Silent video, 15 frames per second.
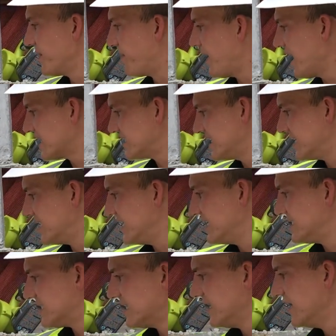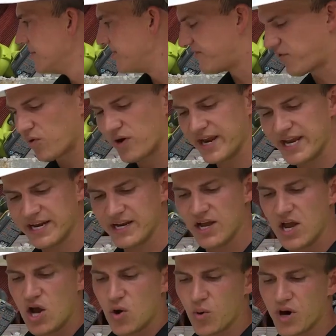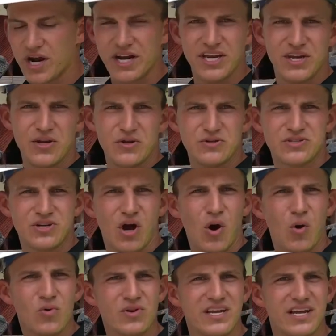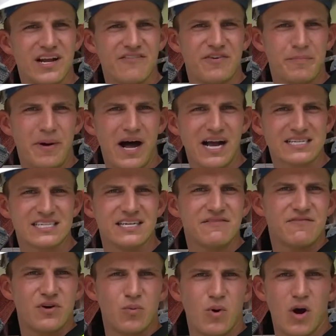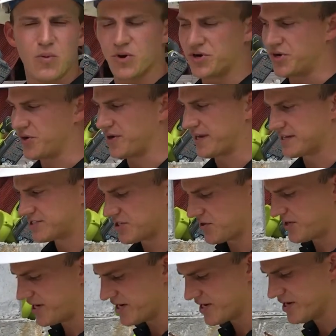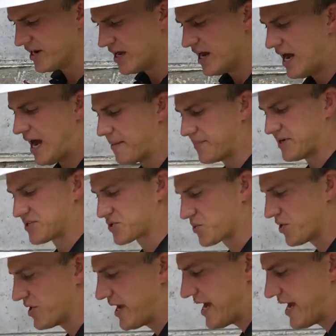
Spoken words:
epoxied these beforehand. We're going to use only enough epoxy for what we're doing. So here I'm going to squirt